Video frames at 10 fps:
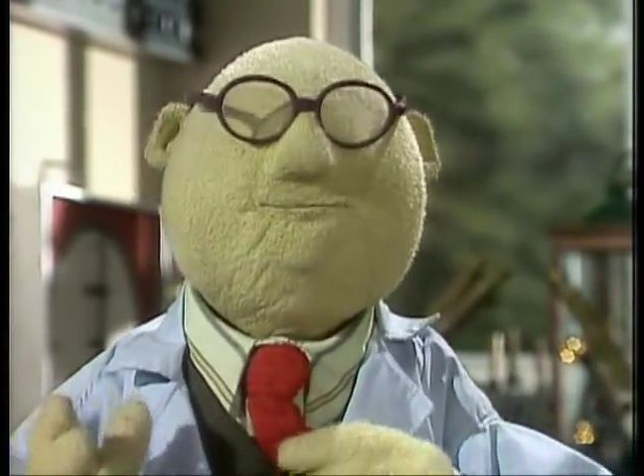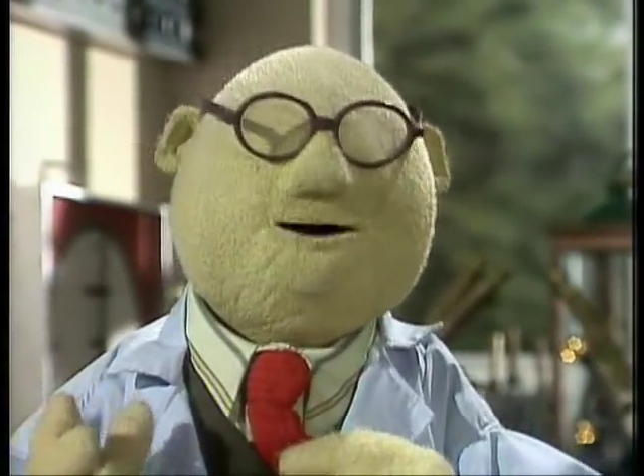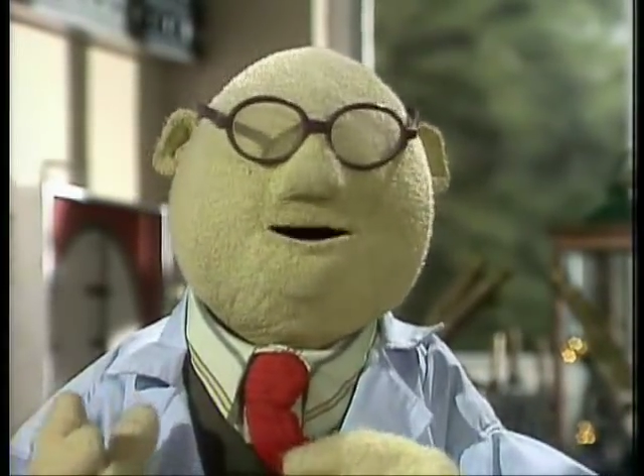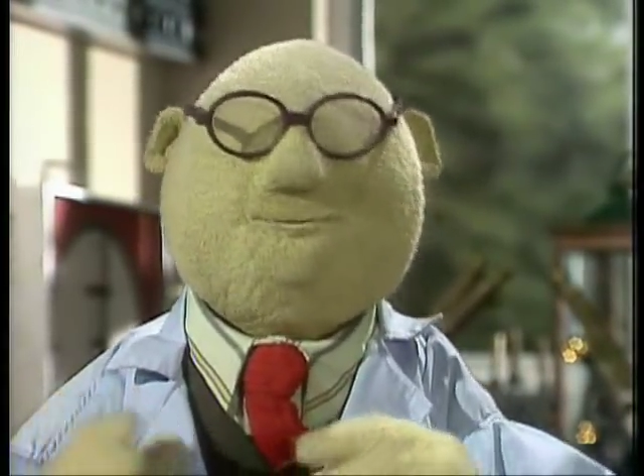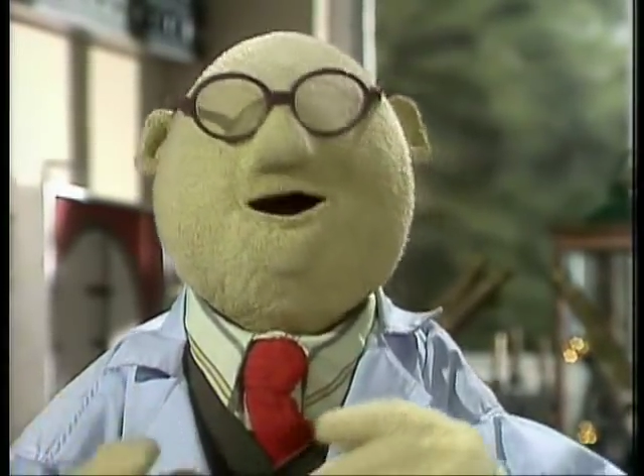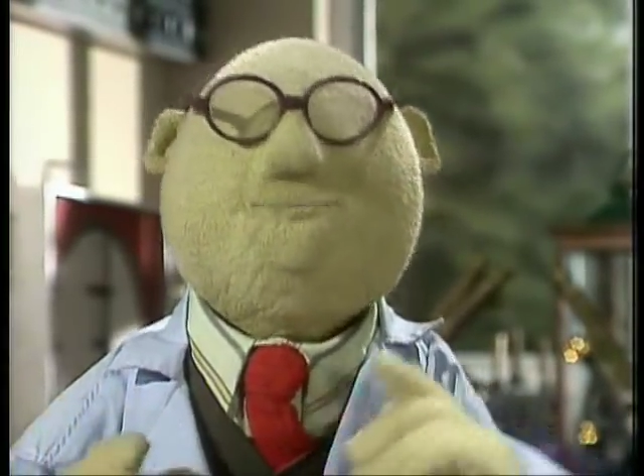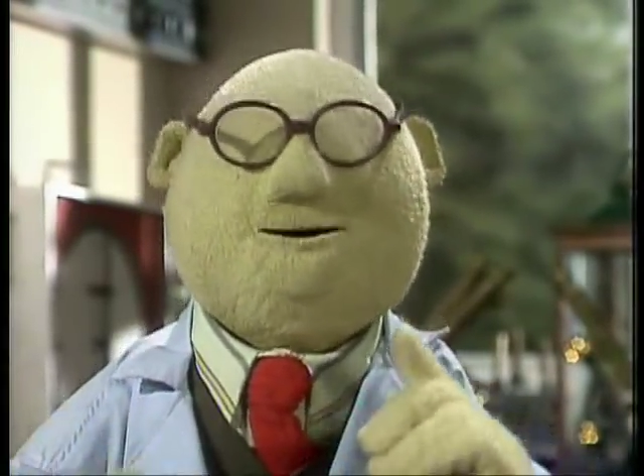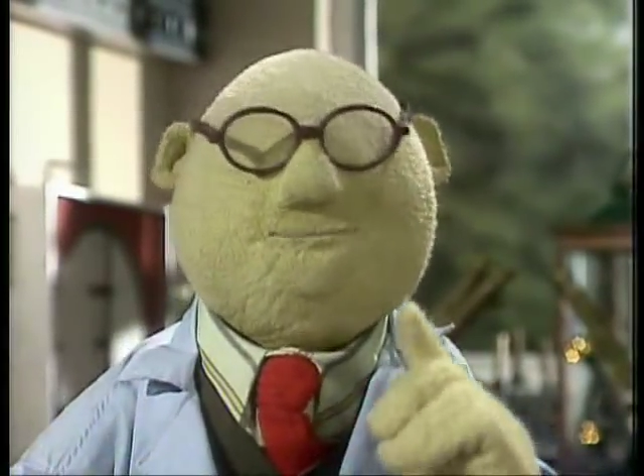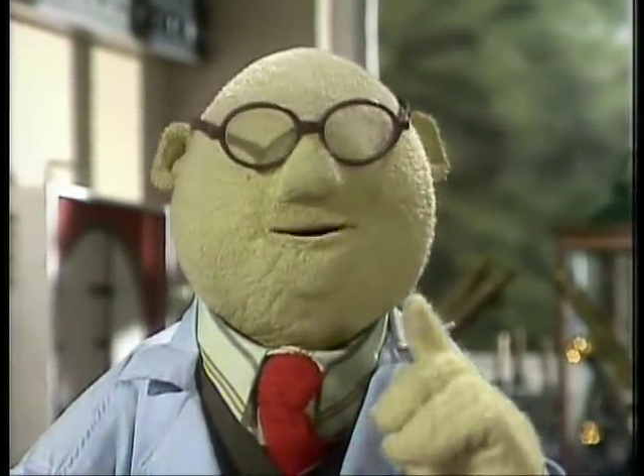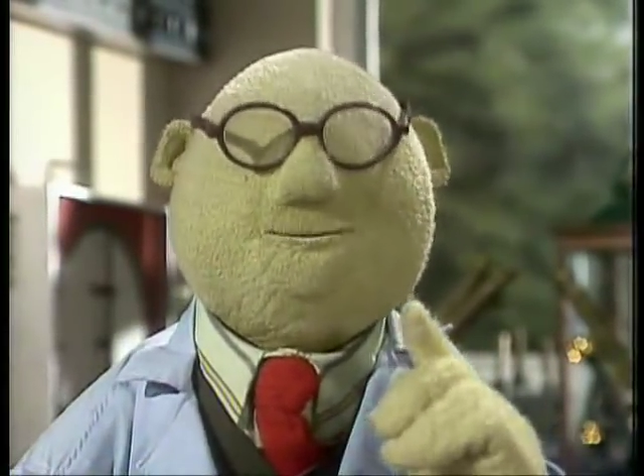they're
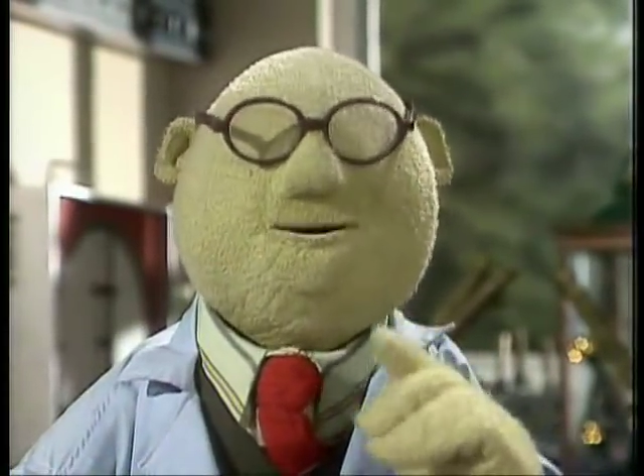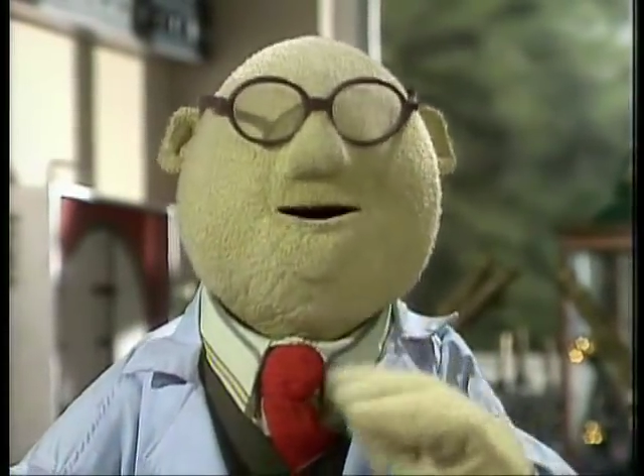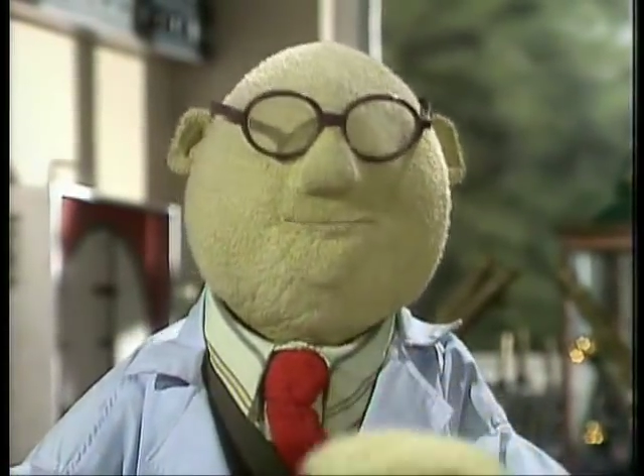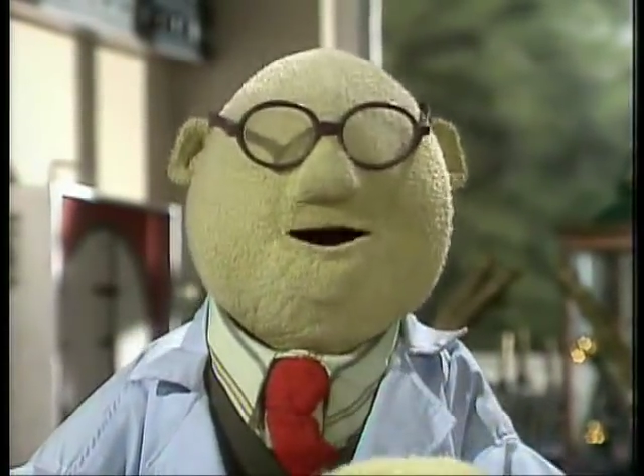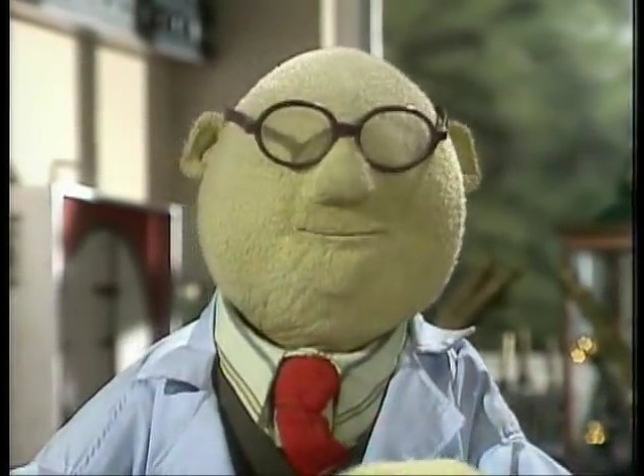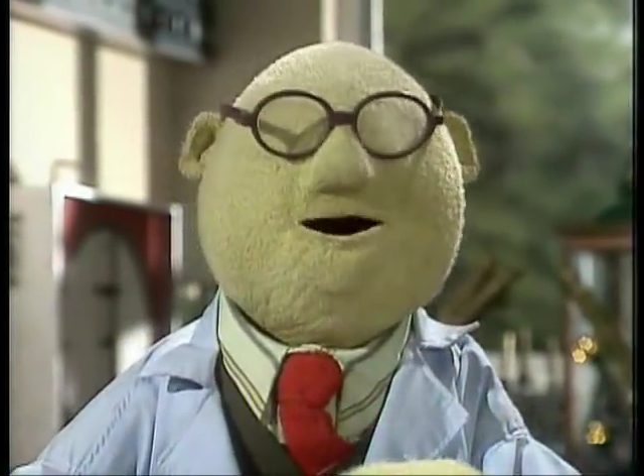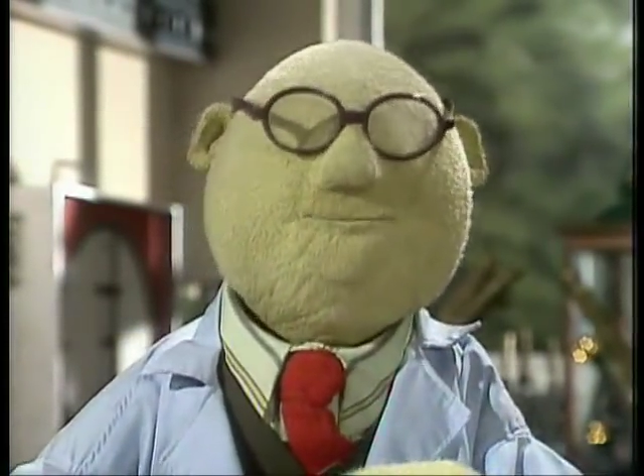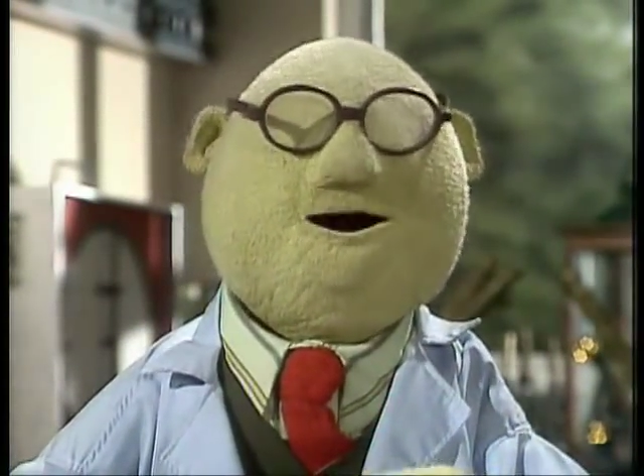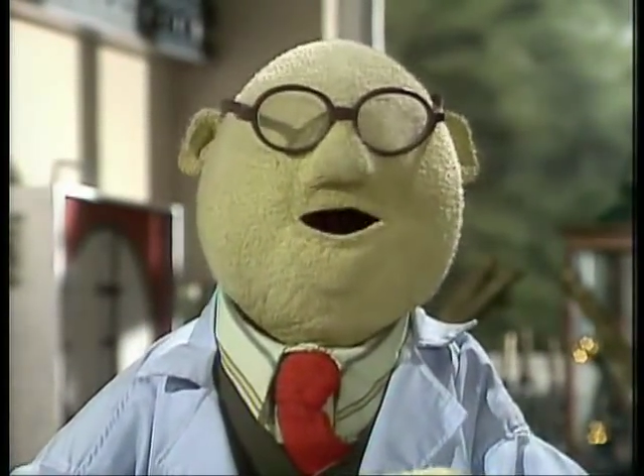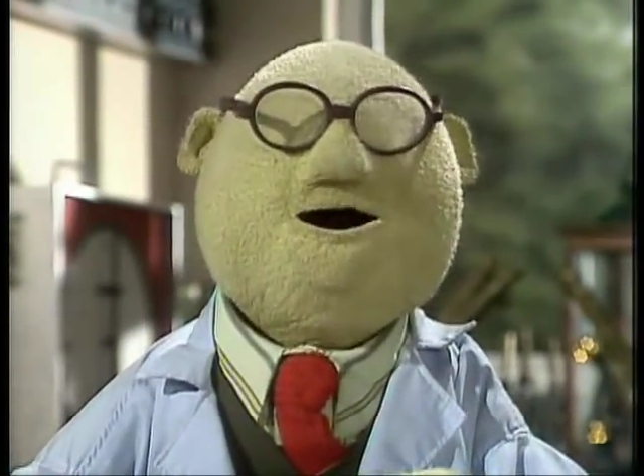wonderful as a TV snack.